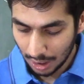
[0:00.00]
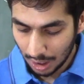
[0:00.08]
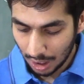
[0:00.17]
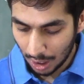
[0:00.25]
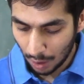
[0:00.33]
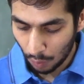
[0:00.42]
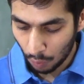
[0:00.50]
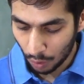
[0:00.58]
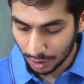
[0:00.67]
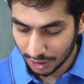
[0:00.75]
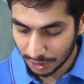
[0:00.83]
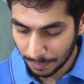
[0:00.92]

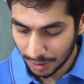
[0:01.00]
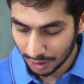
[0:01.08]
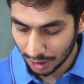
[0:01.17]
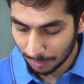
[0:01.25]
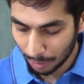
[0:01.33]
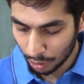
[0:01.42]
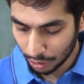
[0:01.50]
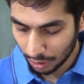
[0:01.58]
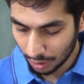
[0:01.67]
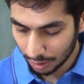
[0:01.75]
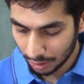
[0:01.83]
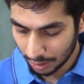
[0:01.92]
What is special about
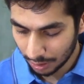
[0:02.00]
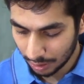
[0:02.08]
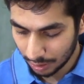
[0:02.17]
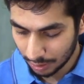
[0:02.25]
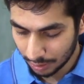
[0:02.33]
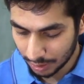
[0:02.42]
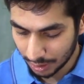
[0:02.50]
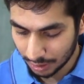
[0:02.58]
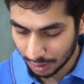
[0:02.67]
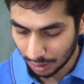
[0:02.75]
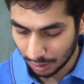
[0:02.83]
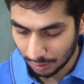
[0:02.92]
your
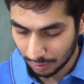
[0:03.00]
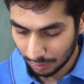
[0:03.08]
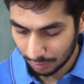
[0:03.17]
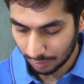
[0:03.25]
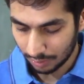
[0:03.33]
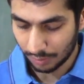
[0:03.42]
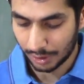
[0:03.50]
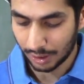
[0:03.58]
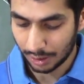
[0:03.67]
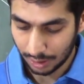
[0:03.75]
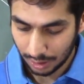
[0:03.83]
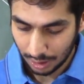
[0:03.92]
sister?
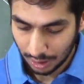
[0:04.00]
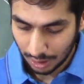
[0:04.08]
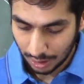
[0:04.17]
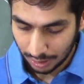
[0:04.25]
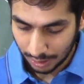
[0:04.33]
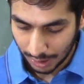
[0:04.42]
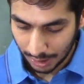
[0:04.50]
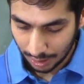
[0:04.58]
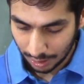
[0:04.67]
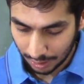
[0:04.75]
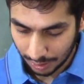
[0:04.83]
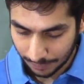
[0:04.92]
Okay.
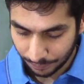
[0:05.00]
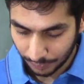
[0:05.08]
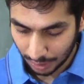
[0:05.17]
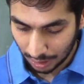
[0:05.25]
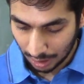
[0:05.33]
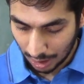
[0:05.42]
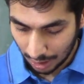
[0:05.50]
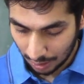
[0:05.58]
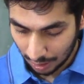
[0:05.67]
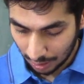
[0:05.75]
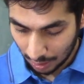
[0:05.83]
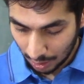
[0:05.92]
Then
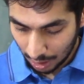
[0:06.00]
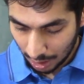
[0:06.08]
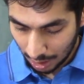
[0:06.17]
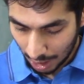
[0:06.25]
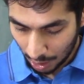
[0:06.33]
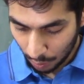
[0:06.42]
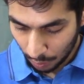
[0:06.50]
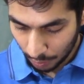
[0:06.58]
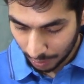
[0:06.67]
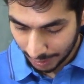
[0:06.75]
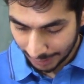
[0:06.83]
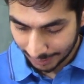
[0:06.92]

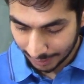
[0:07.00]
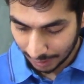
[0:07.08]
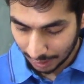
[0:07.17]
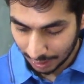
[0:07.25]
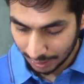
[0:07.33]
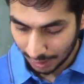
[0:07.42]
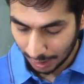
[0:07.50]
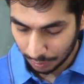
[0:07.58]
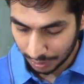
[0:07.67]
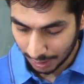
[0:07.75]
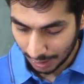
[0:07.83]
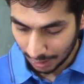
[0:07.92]
how ethical is
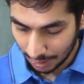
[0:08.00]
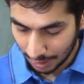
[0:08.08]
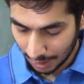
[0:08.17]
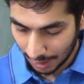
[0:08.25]
IOCL?